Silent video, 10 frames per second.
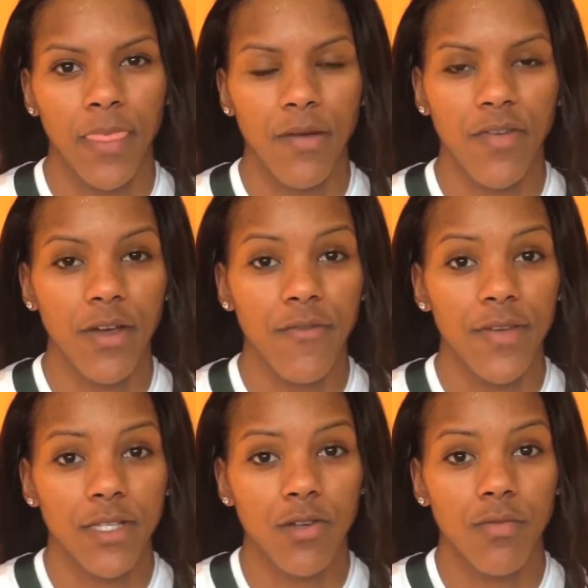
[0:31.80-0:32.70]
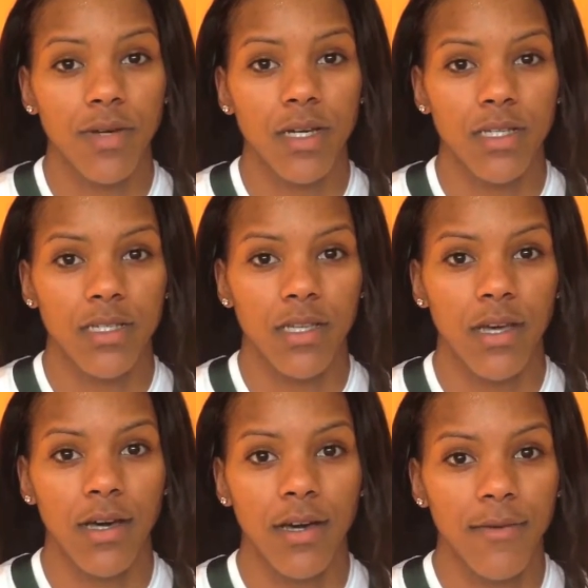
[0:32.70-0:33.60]
They're very physical because
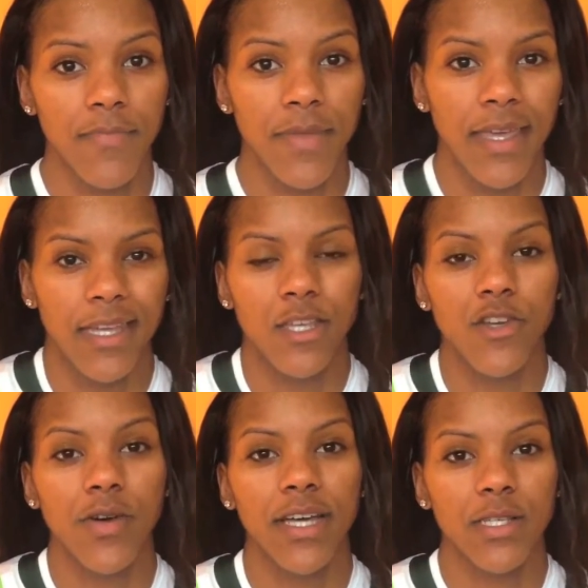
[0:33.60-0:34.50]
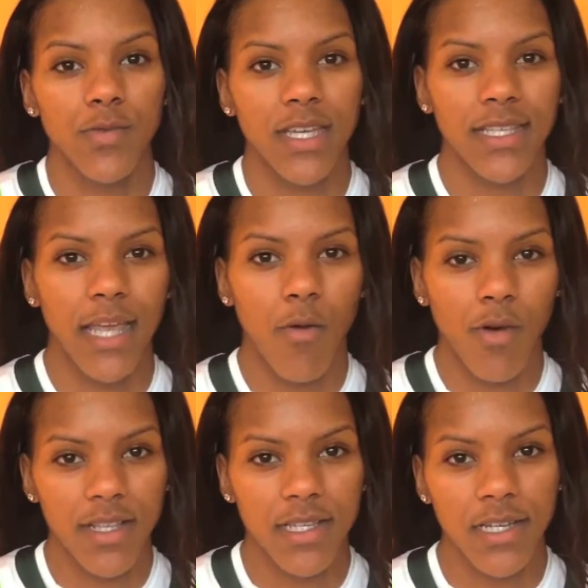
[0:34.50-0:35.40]
um, in the U.S. we get that
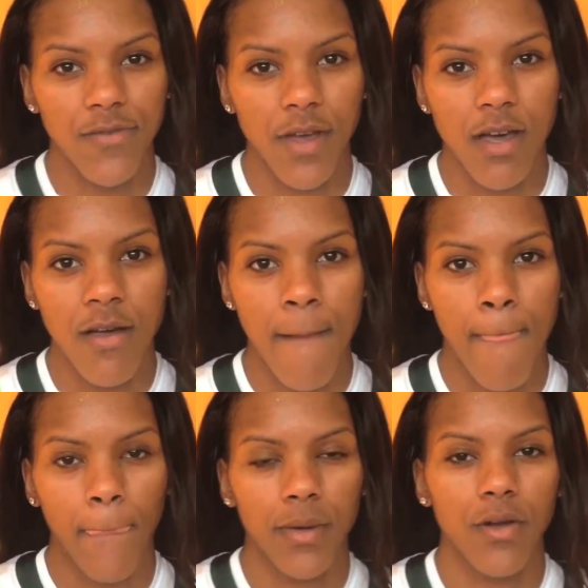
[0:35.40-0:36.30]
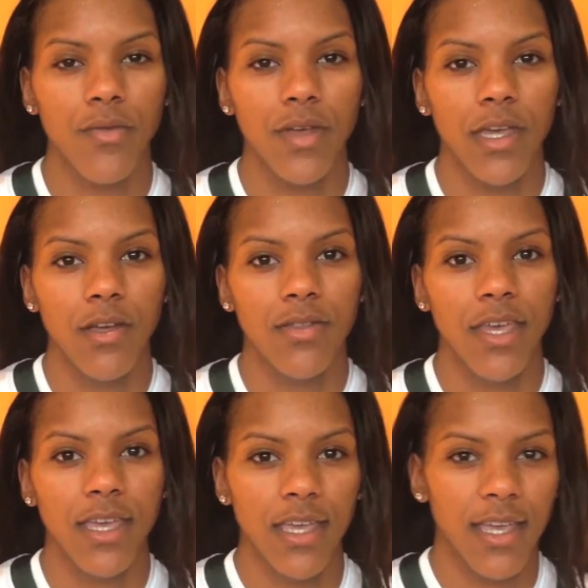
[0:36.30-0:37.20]
one touch foul, but over here
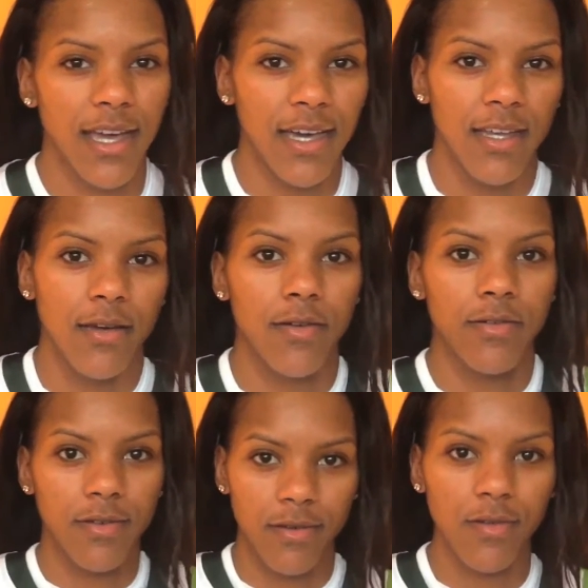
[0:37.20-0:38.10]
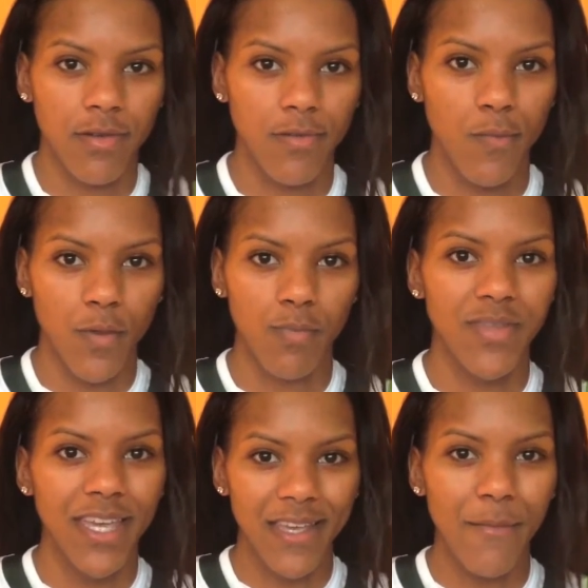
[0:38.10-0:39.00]
they can kind of
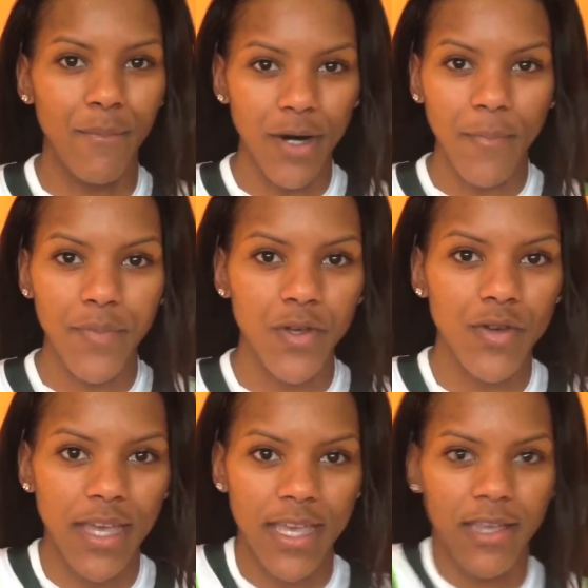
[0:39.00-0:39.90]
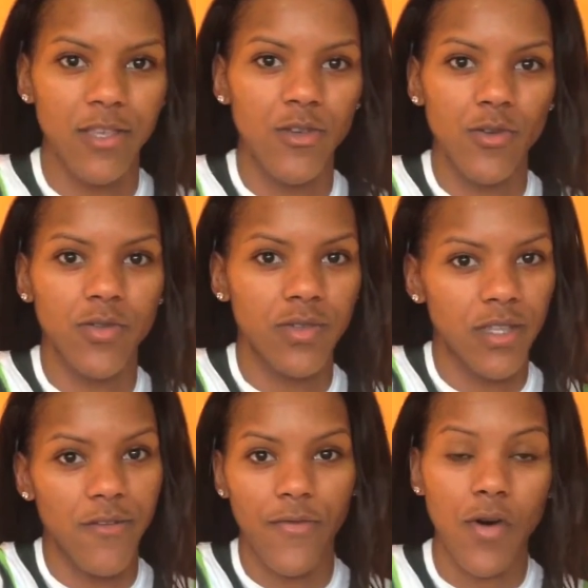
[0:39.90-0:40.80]
they can bump you, they can use
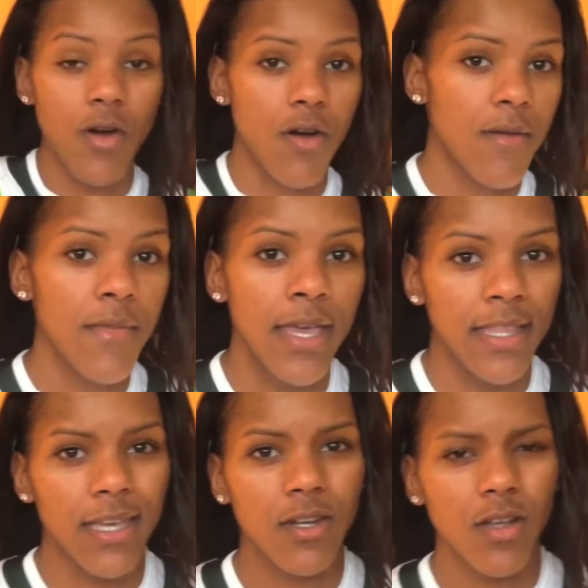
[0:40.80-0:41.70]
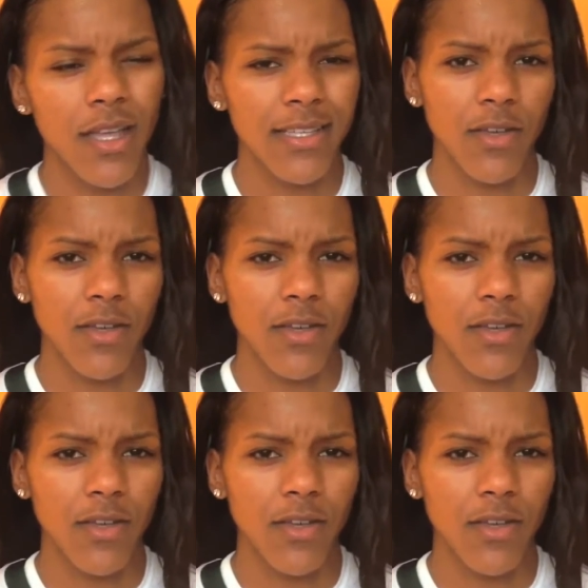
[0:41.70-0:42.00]
their forearm, they can do all that.